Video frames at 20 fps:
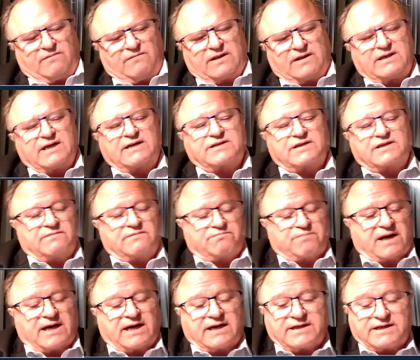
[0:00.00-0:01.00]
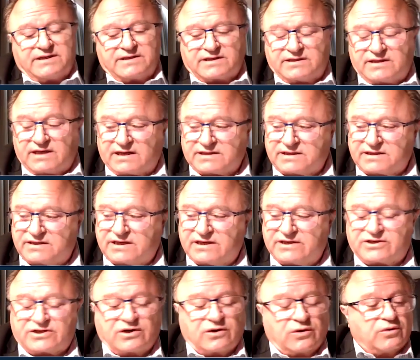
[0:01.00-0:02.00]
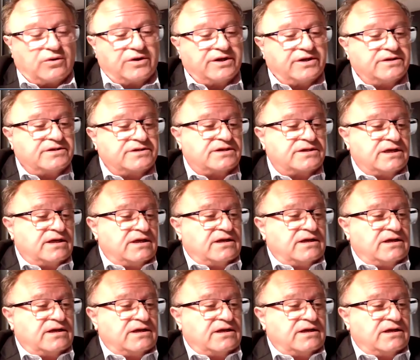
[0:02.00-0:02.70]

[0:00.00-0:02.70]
dozen parties, a dozen sets of lawyers,